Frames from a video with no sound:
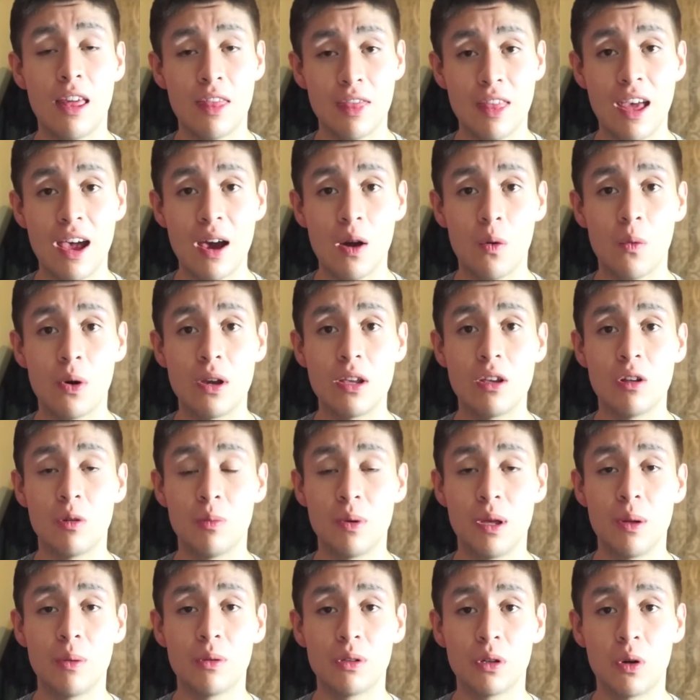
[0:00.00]
and that way you'll
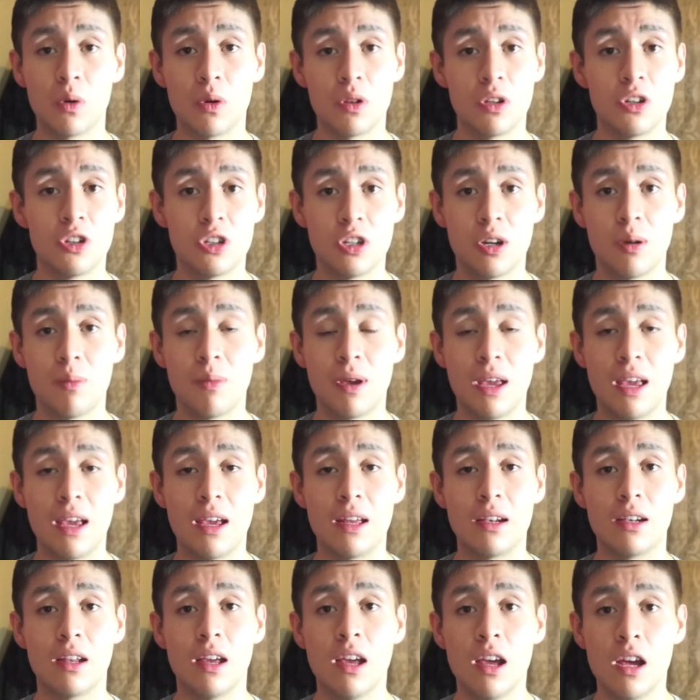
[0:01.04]
be able to go to the gym
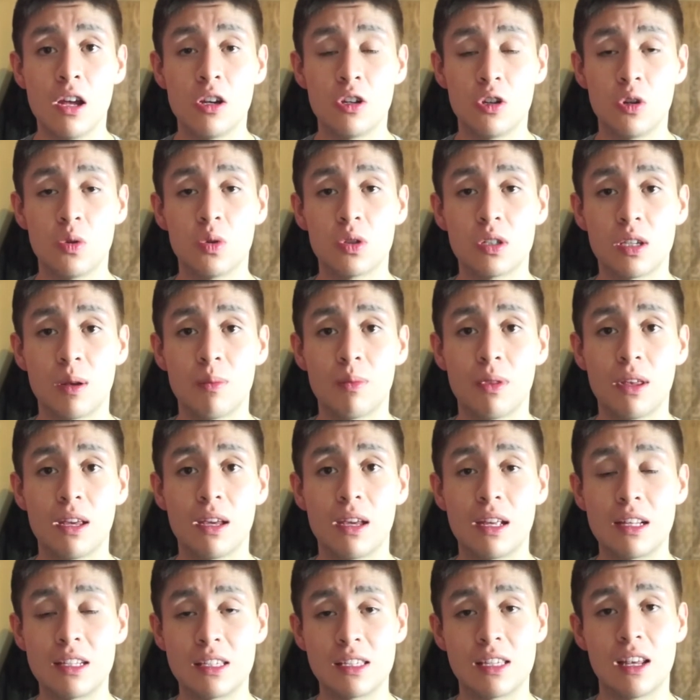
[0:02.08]
and do
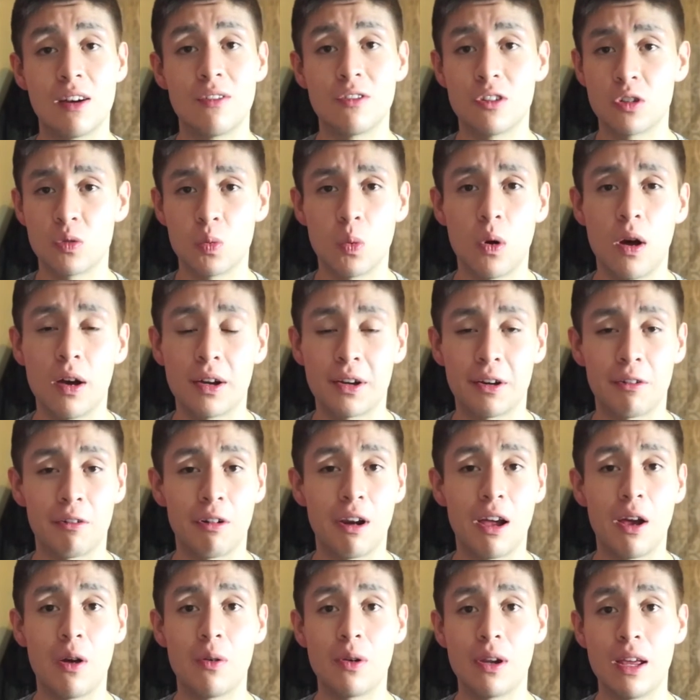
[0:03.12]
something instead of just walking
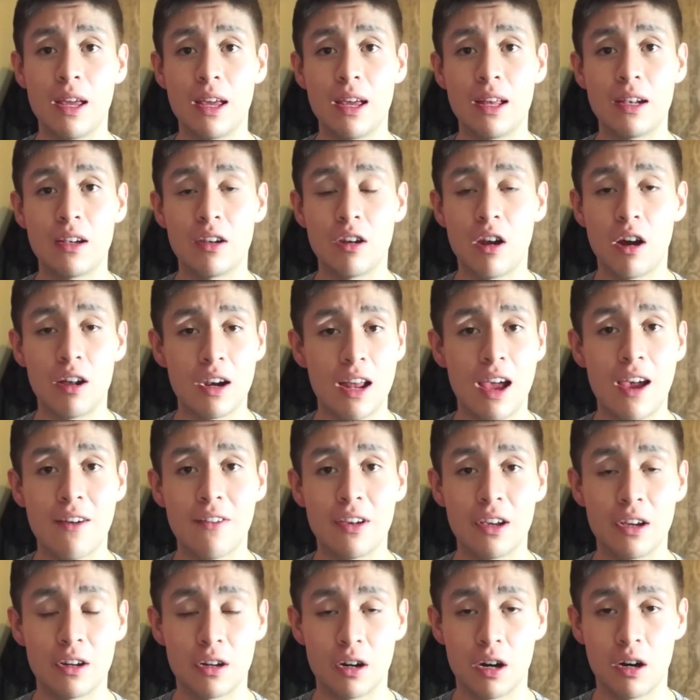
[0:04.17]
around and not
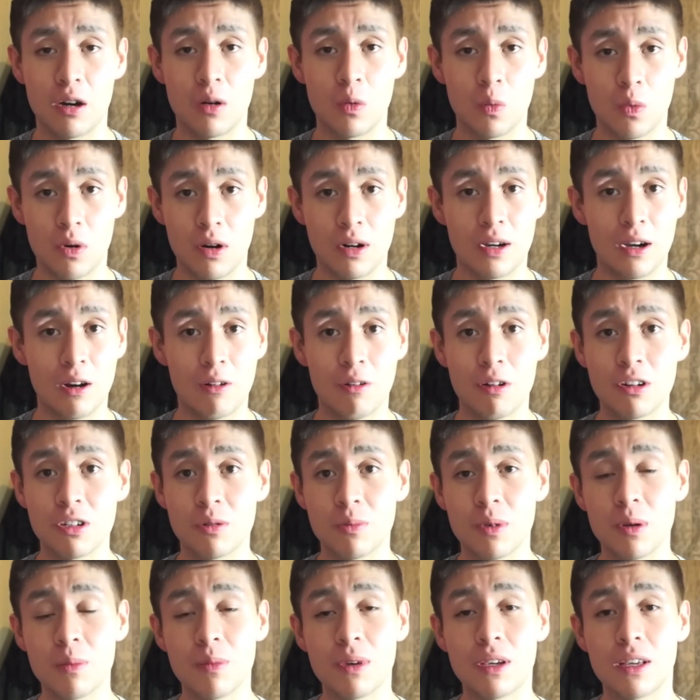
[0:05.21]
having a current workout
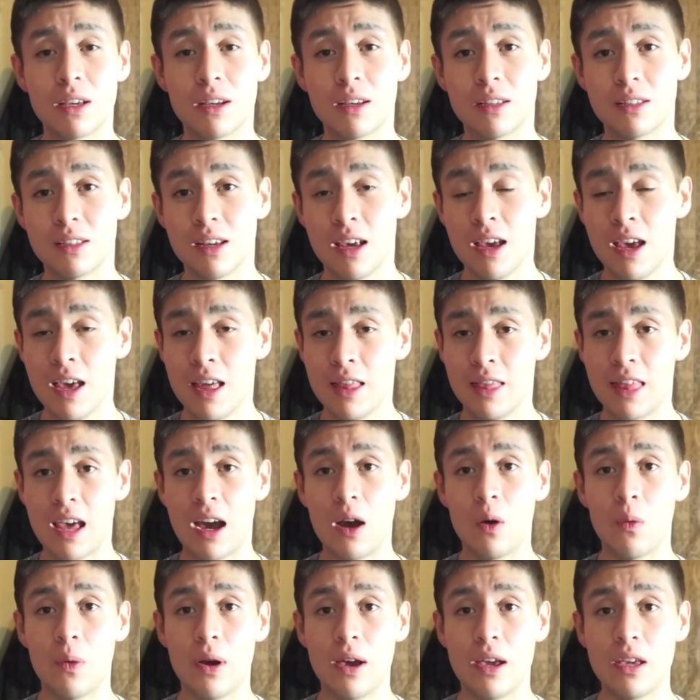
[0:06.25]
regimen because
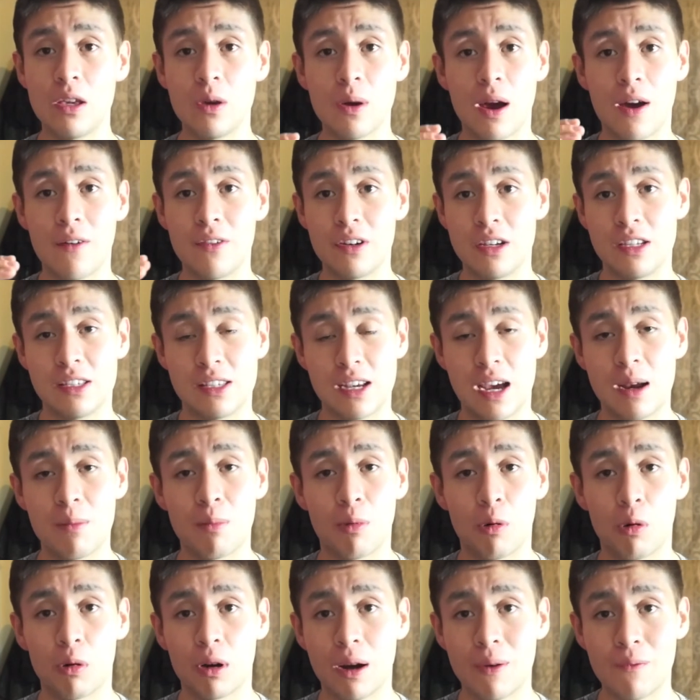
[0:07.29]
that way you have a
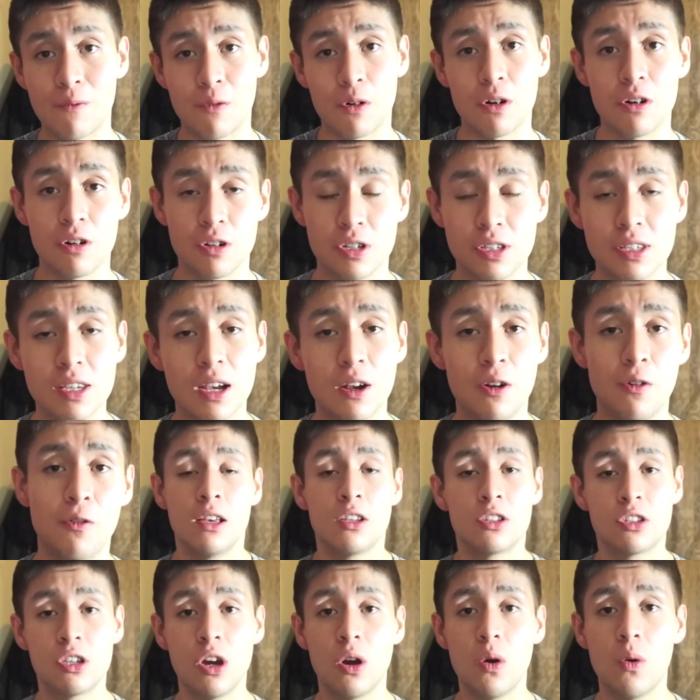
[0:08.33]
design program for
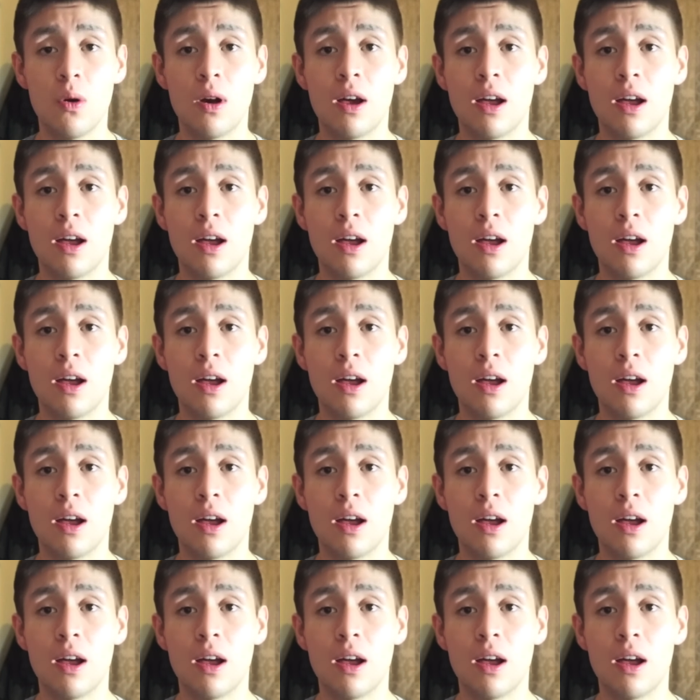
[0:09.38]
yourself. So